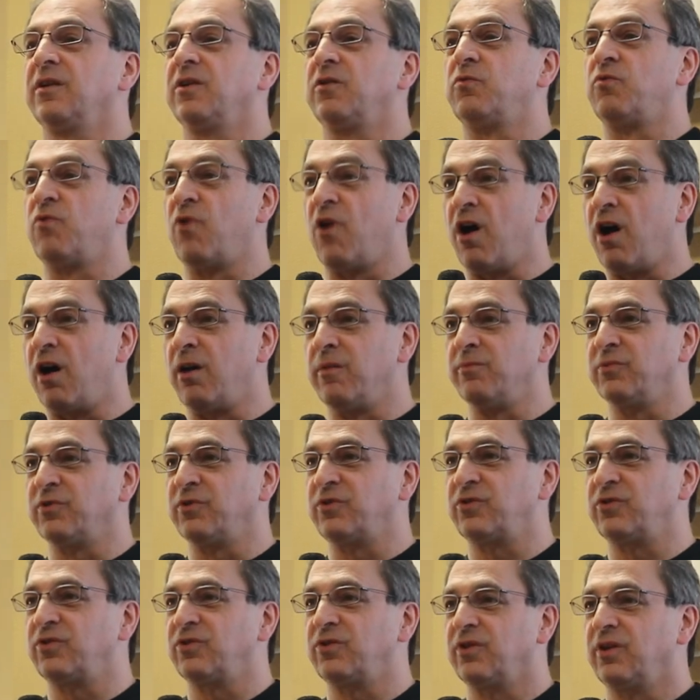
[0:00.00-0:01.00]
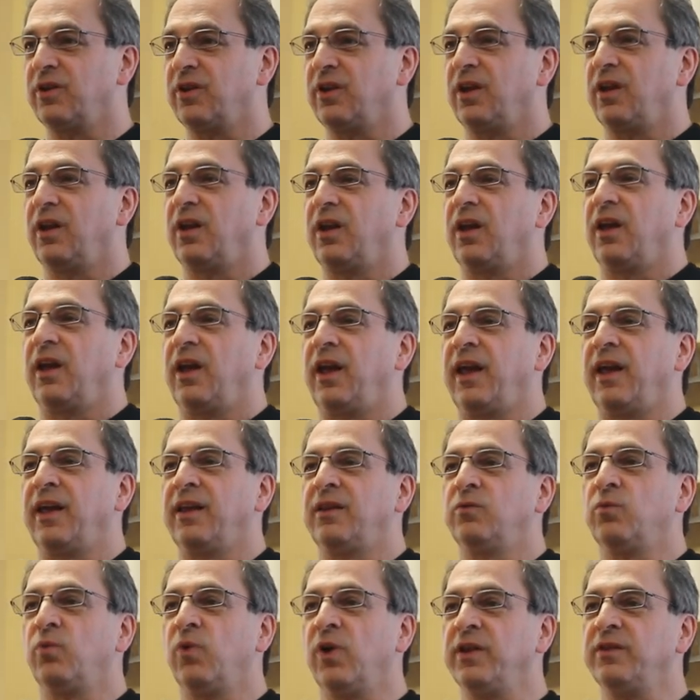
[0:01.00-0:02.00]
ROMs.
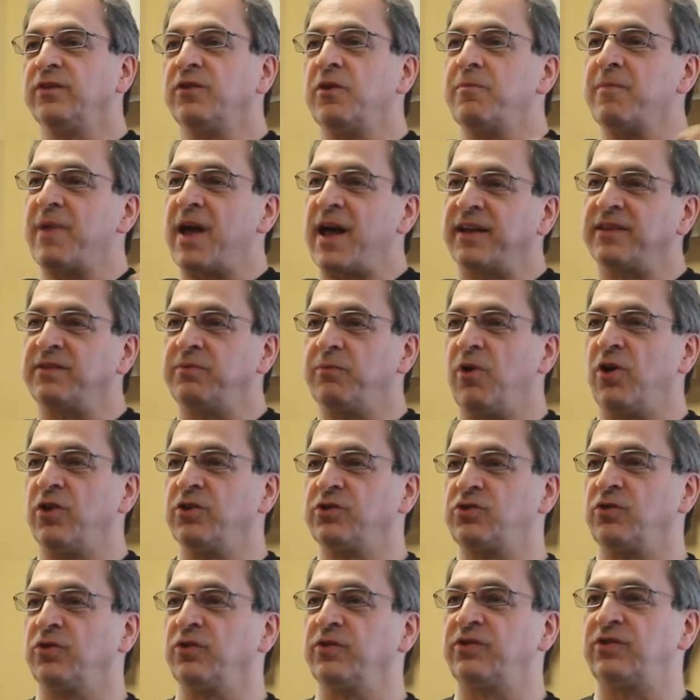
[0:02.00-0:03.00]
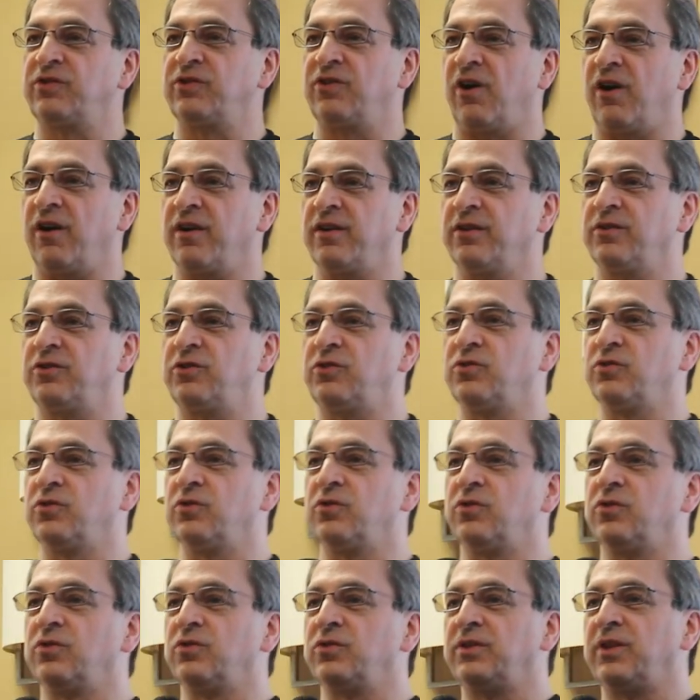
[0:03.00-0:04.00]
And when the MAXX module started
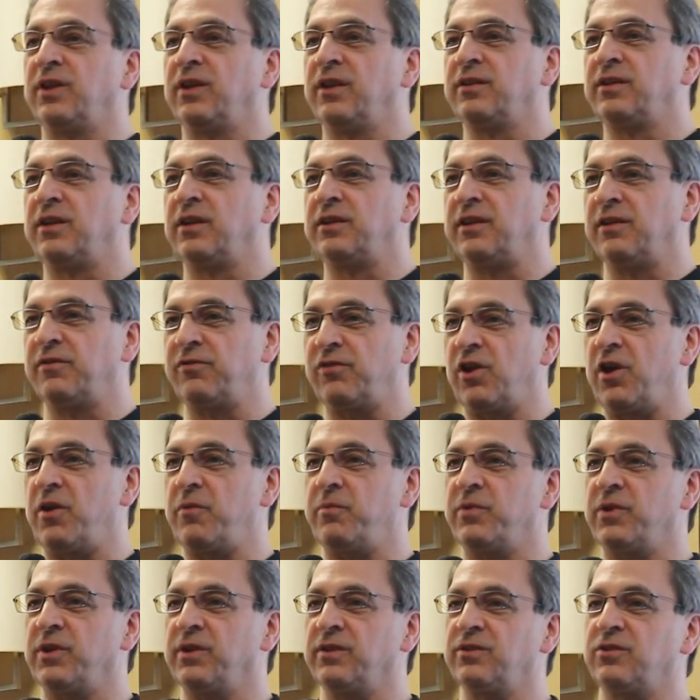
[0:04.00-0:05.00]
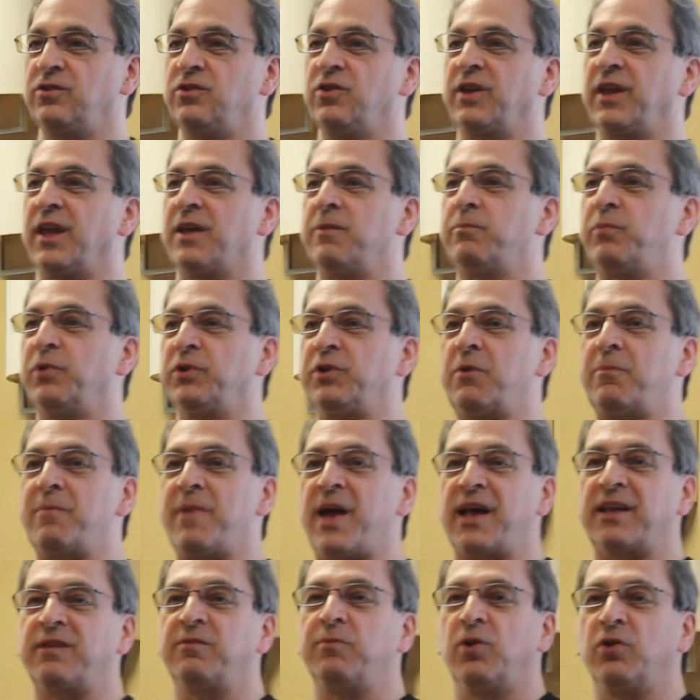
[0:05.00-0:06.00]
to the development, you can put a
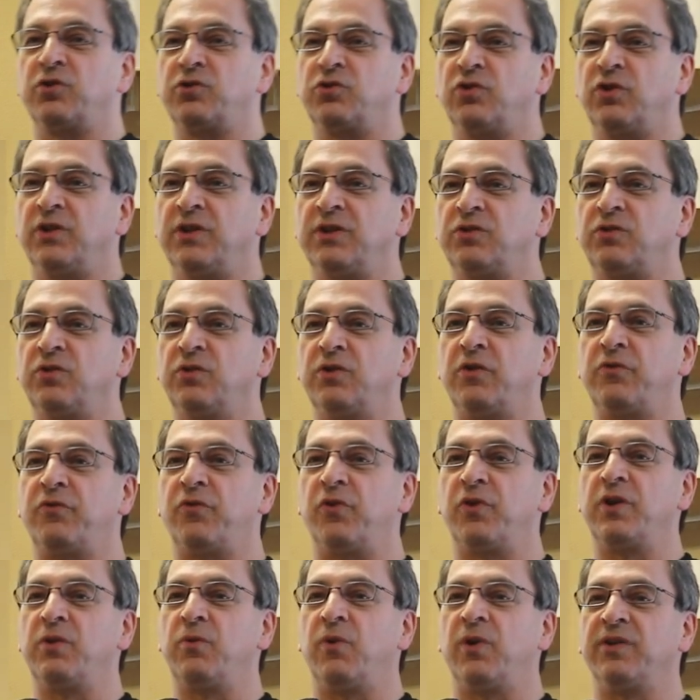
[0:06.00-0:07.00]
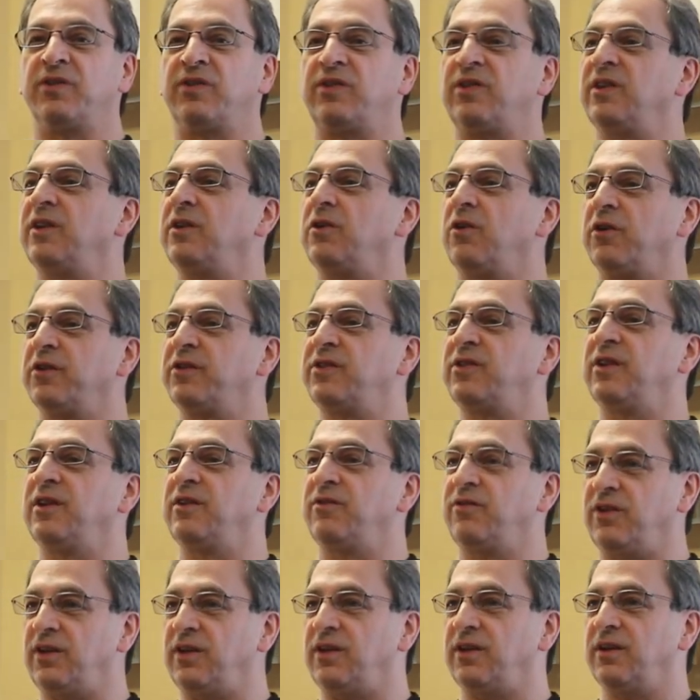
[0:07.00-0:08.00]
MAXX module into a 41C or
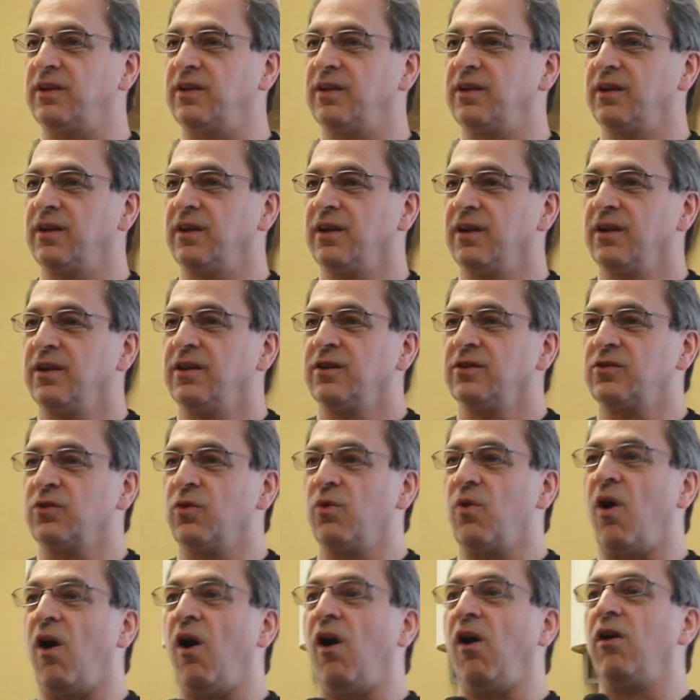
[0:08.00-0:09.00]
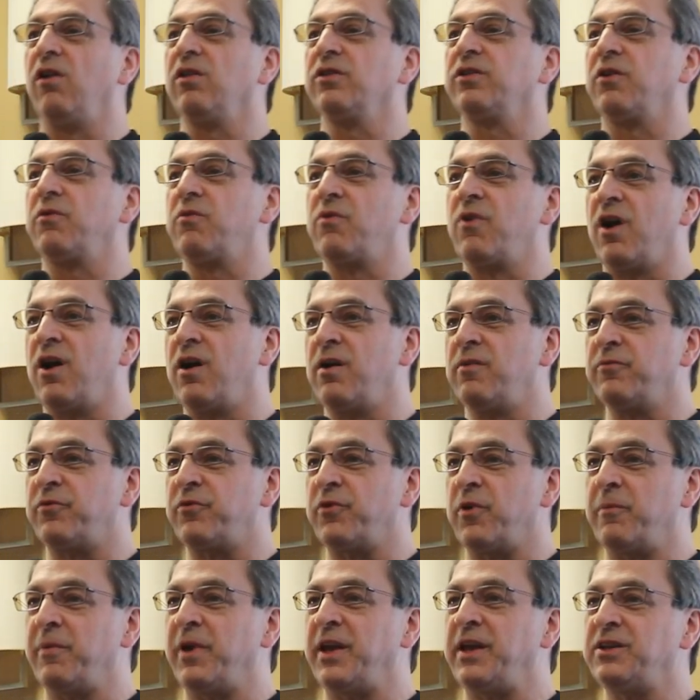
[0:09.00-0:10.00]
CV. So all the ROM
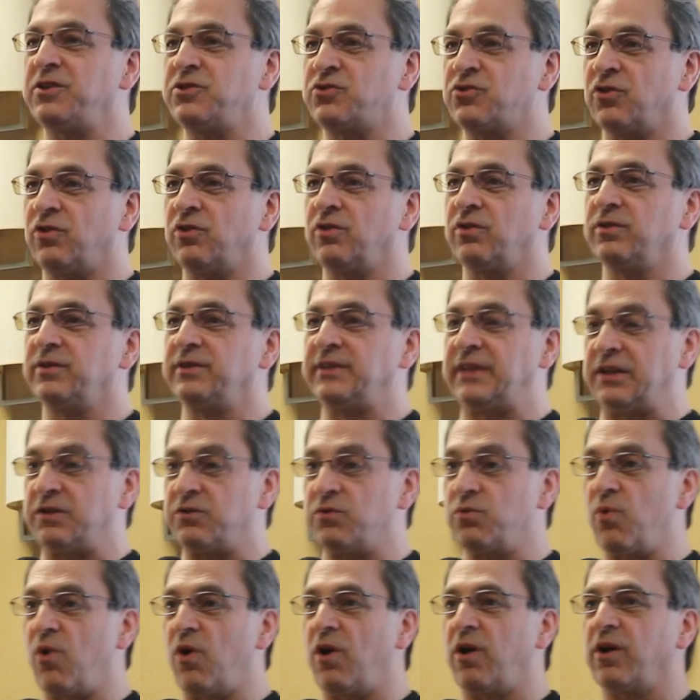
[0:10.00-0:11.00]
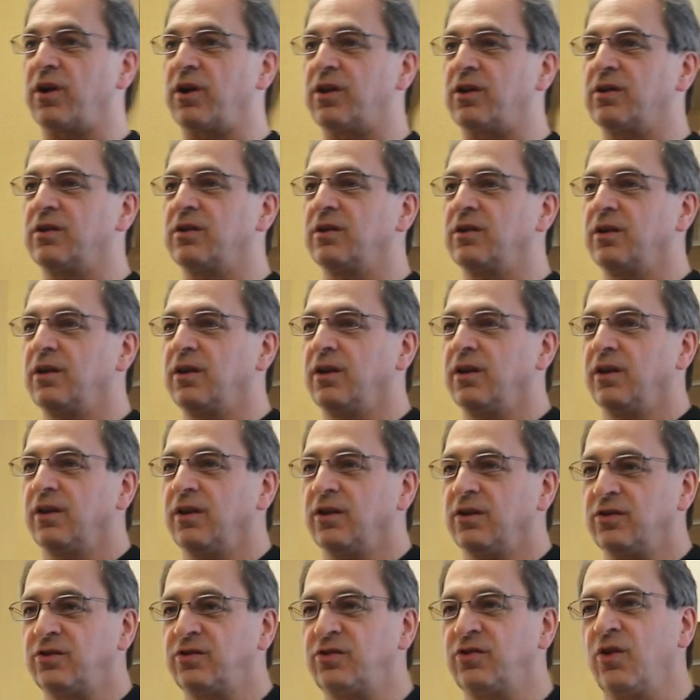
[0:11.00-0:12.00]
from Angel didn't work.
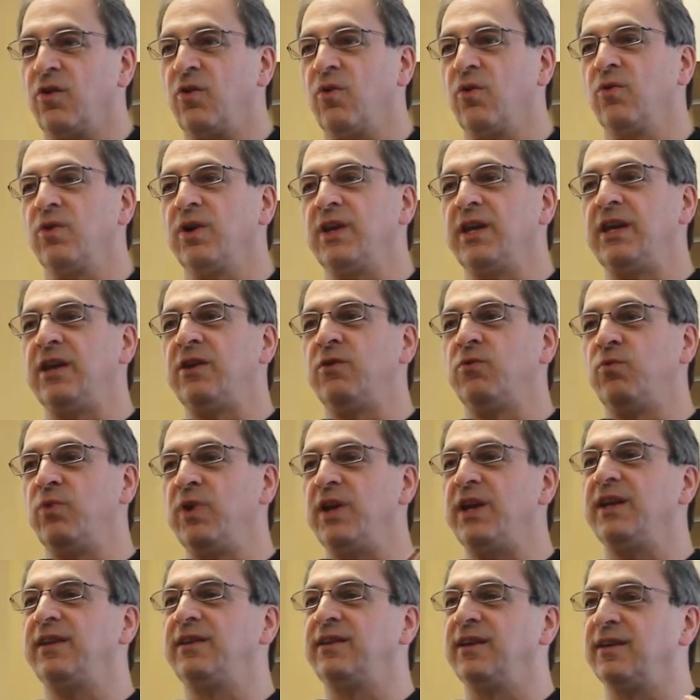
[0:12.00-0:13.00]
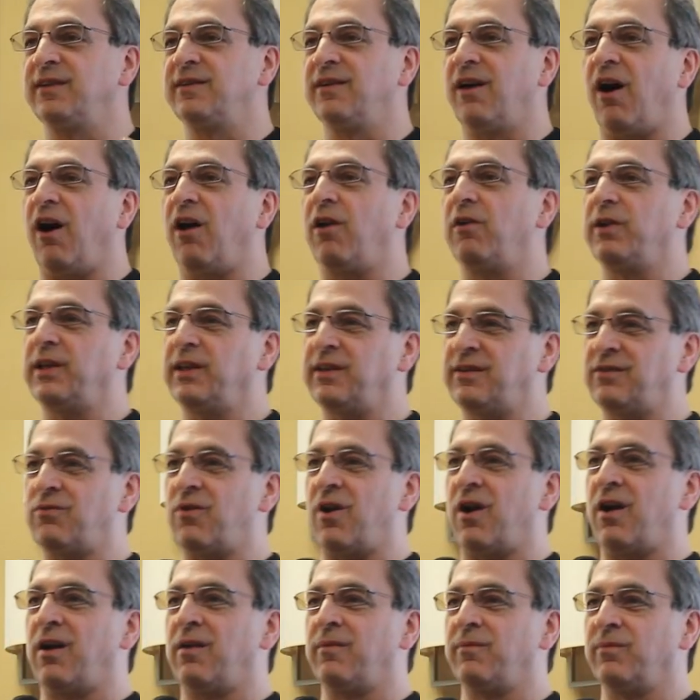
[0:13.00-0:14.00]
So he redid all his
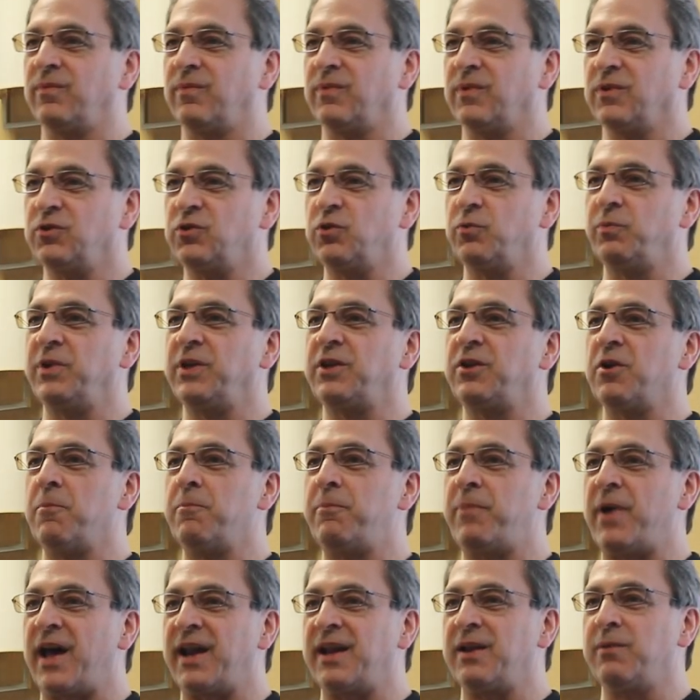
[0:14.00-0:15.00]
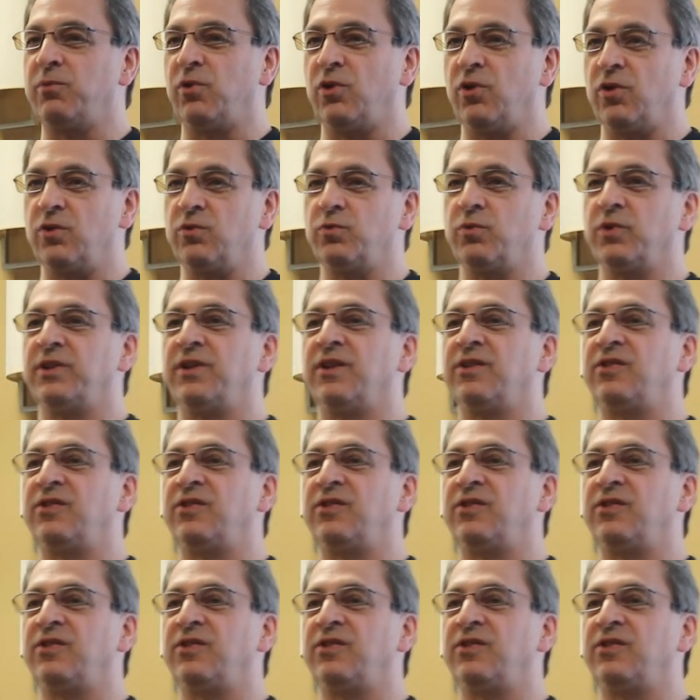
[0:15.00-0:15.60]
ROM to be compatible with the